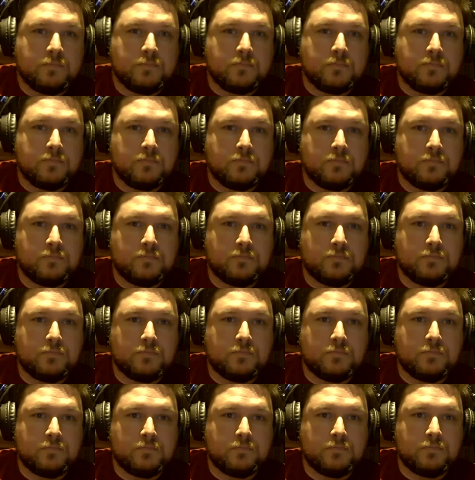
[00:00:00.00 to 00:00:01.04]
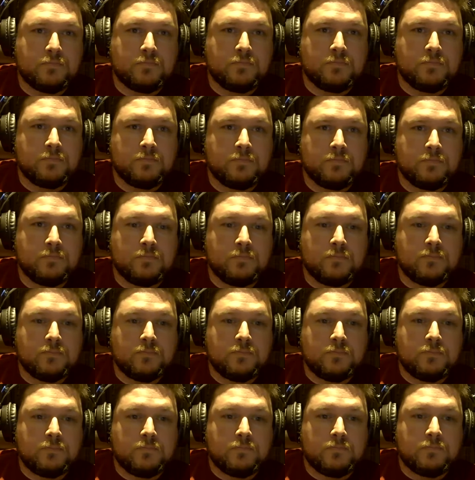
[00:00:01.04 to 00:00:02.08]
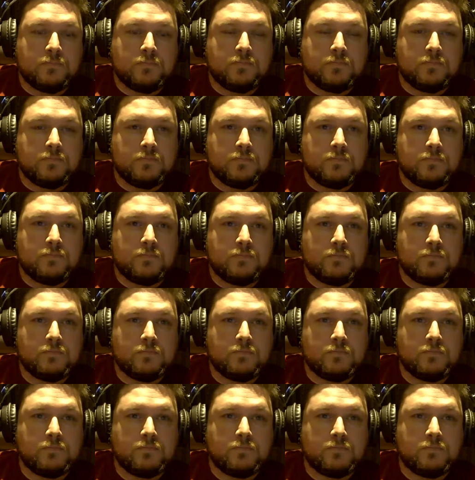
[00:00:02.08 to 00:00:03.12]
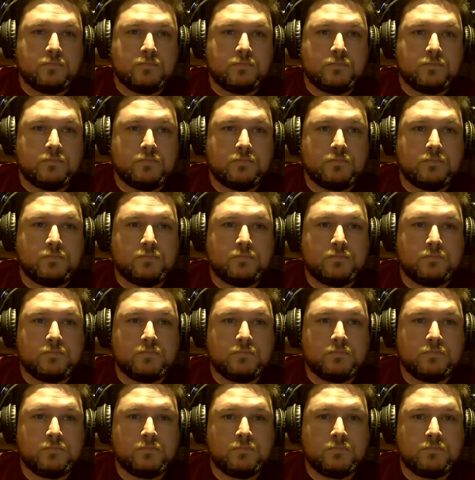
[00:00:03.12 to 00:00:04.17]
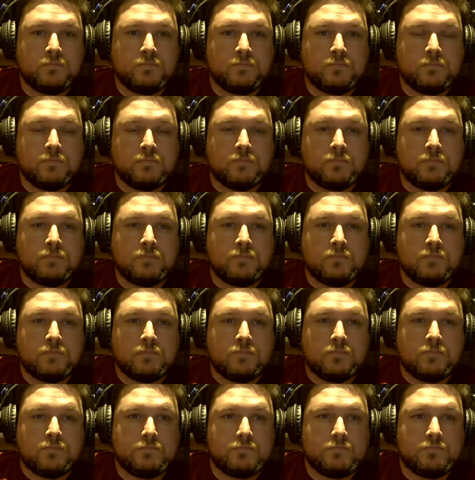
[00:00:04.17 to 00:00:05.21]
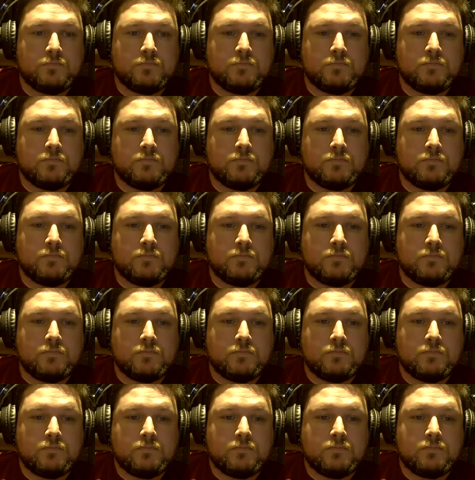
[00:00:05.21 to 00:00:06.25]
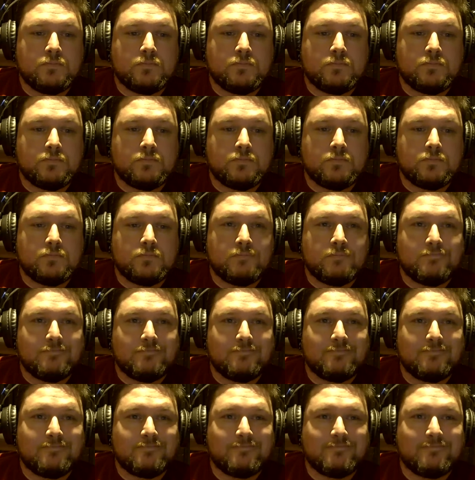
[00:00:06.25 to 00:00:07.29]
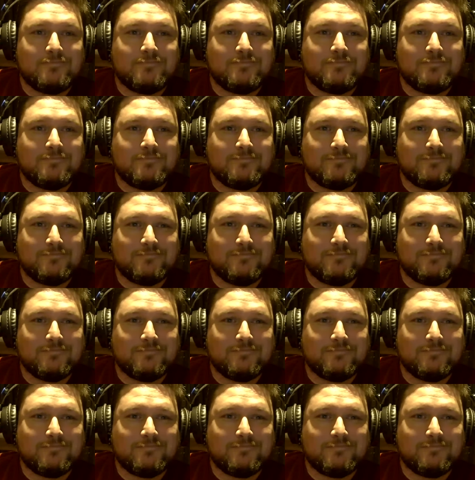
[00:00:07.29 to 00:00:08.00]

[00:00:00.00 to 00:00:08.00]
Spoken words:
No words are spoken by the person on screen.